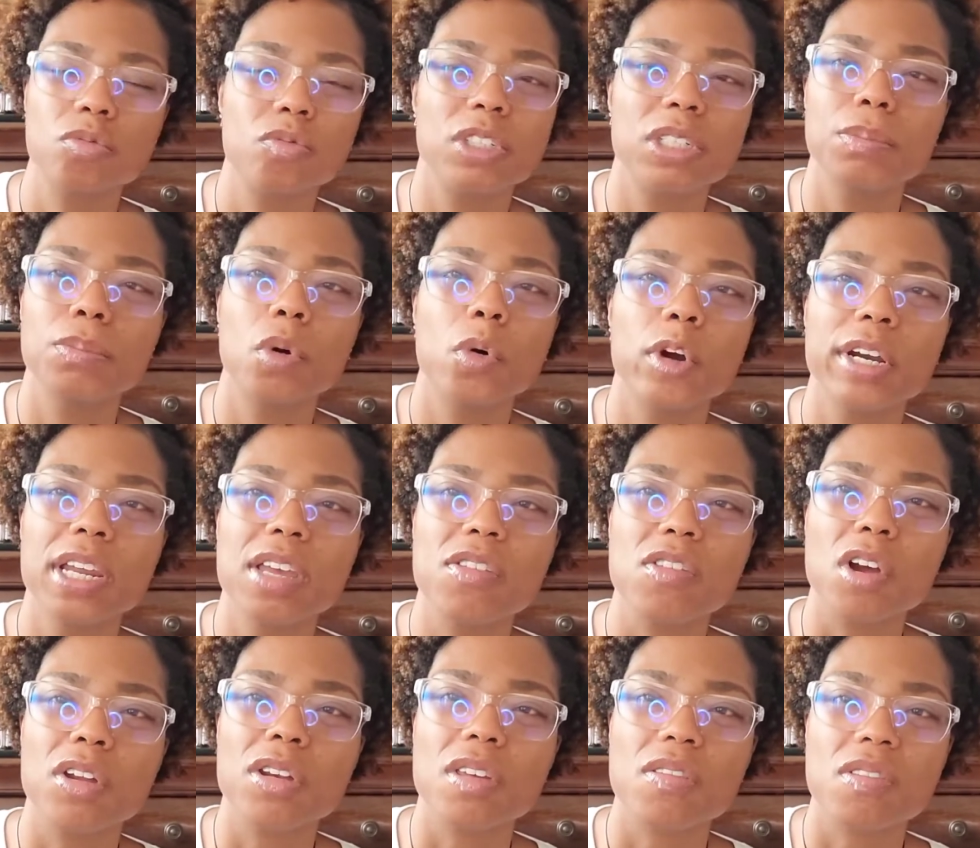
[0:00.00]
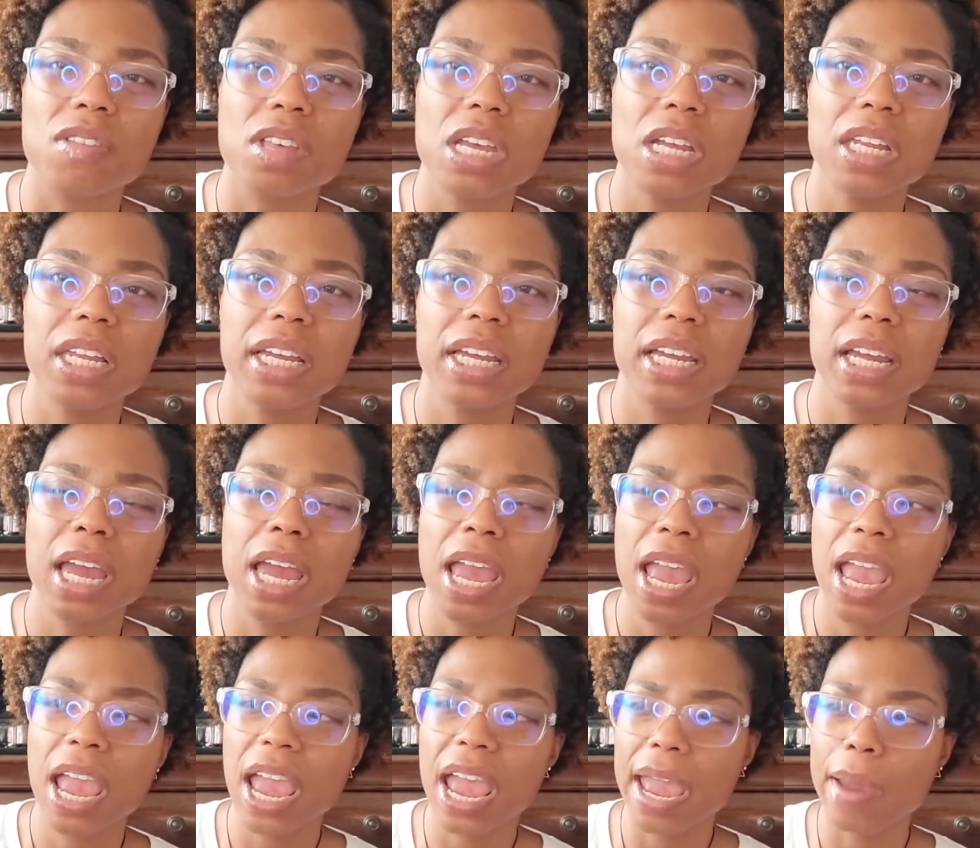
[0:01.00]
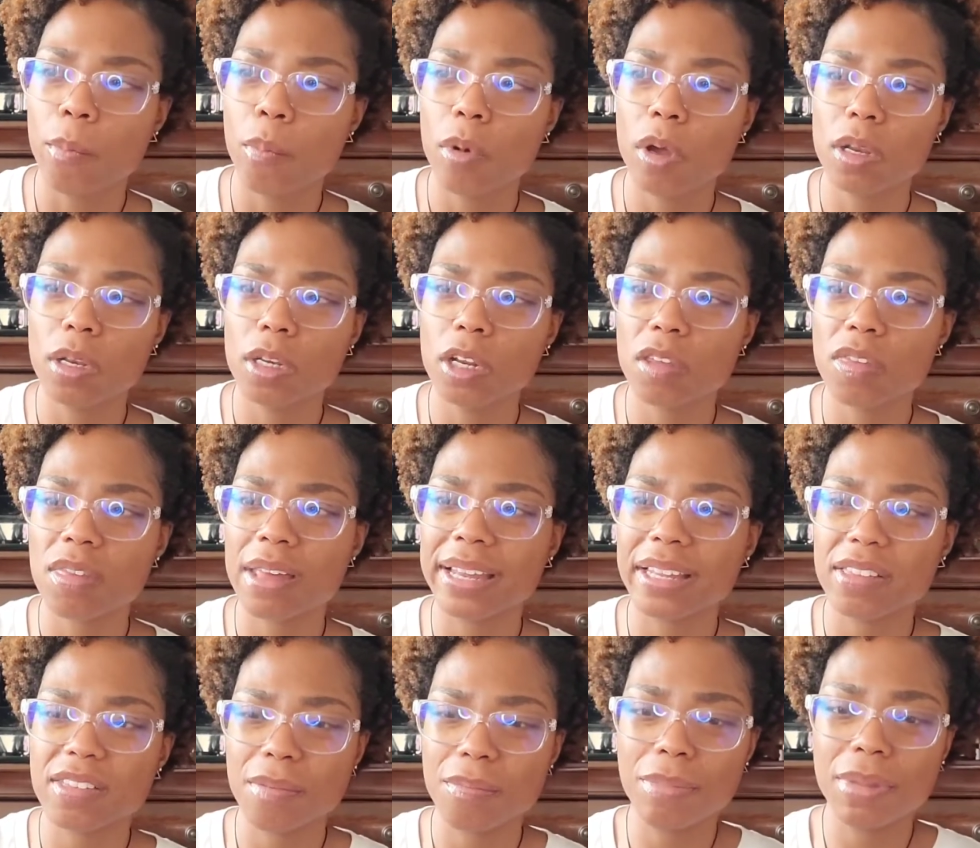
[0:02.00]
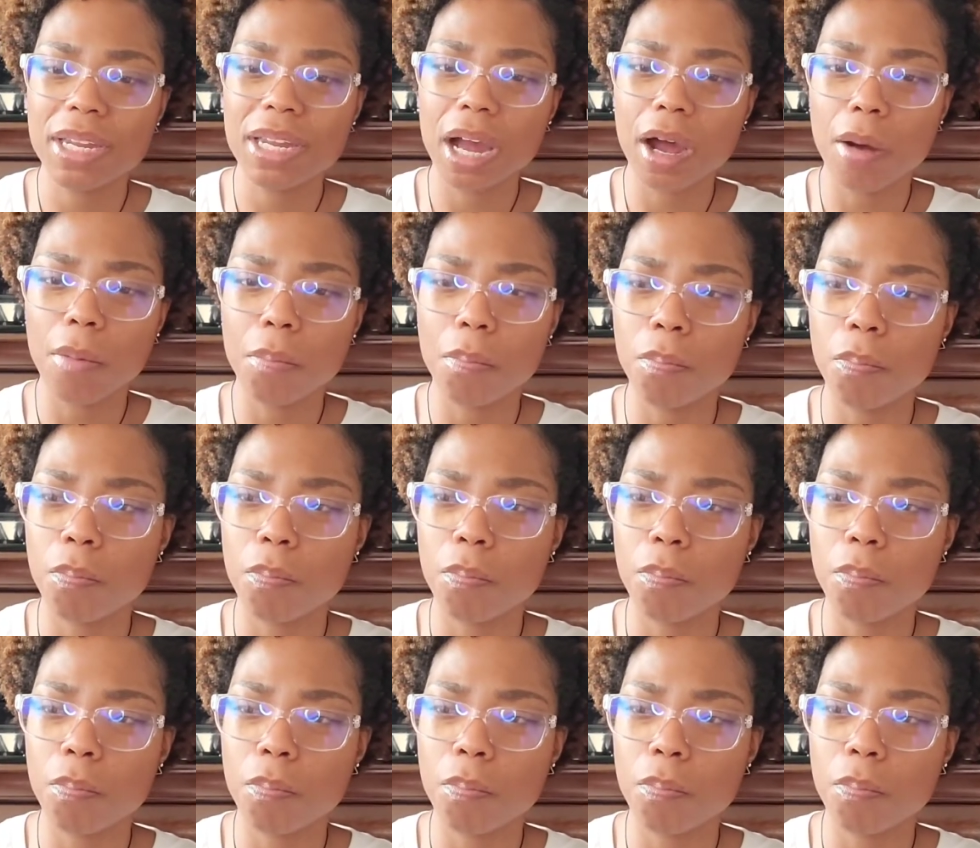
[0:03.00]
Reborn is on the ceiling and what looks like to be a